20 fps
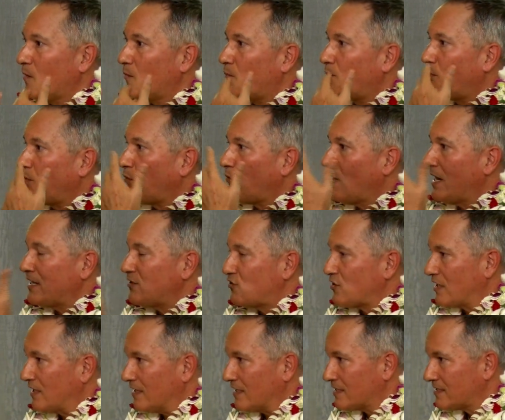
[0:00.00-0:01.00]

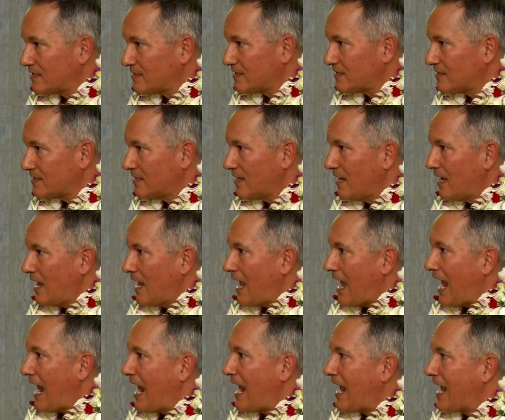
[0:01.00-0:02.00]
prejudice
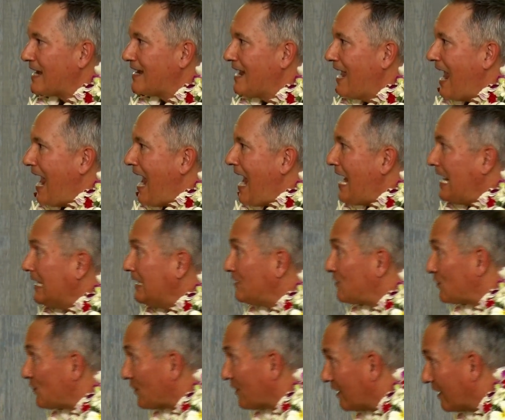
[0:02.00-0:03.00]
and
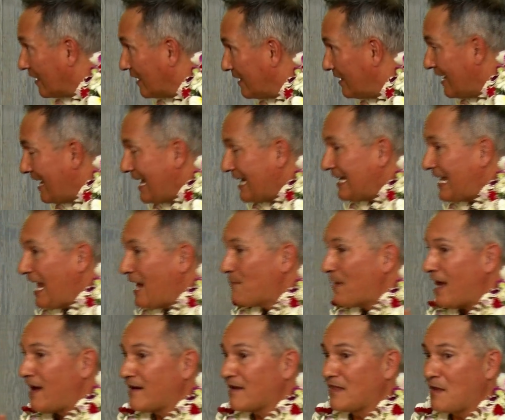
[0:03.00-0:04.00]
hatred came
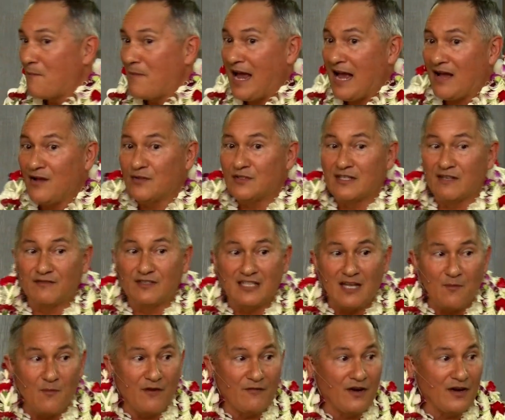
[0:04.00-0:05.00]
out of the mouths of
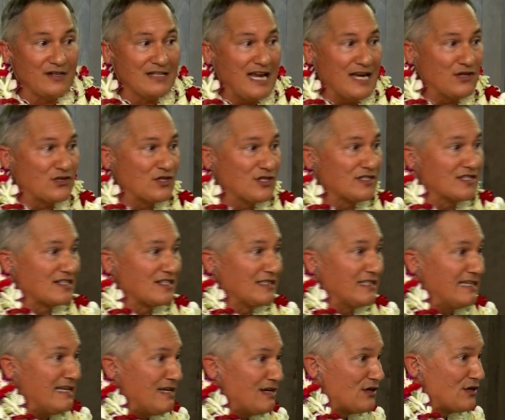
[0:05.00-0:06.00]
some of our nation's
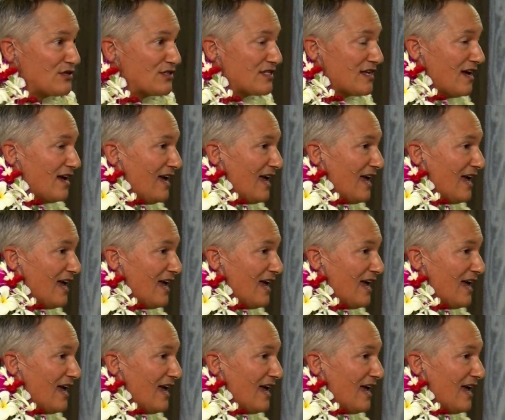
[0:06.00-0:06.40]
leaders